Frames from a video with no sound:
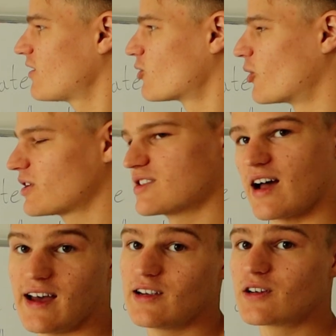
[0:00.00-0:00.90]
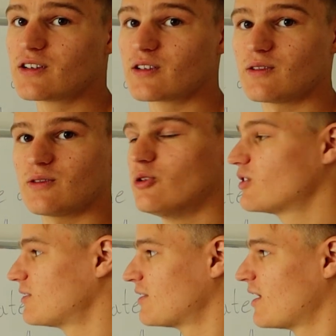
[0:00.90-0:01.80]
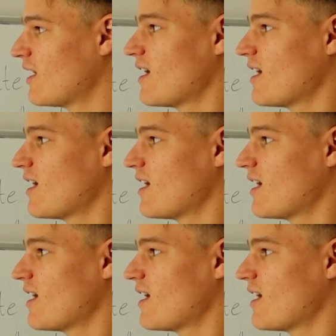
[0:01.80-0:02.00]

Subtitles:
torque is higher, you can